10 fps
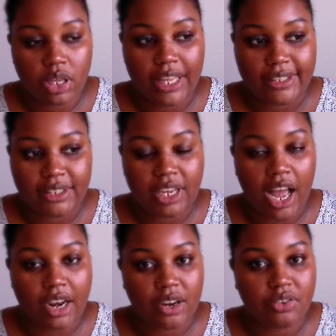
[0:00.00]
It's
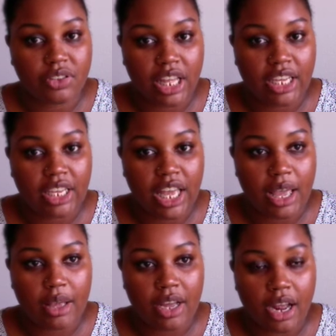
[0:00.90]
kind of like
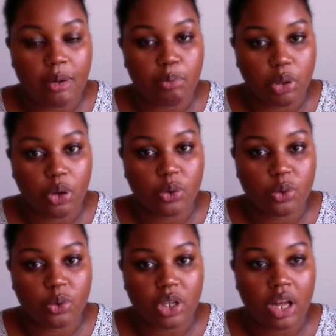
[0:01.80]
it kind of
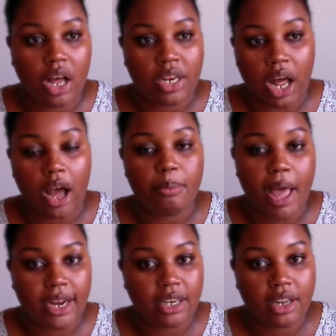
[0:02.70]
blows a
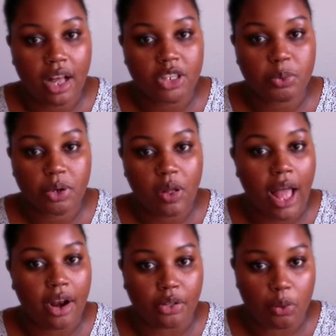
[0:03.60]
non-magnet hospital
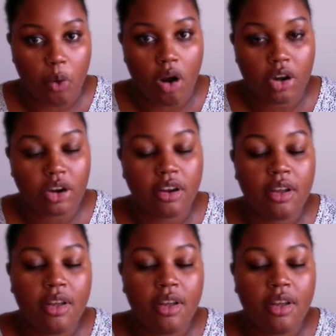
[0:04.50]
out of the water.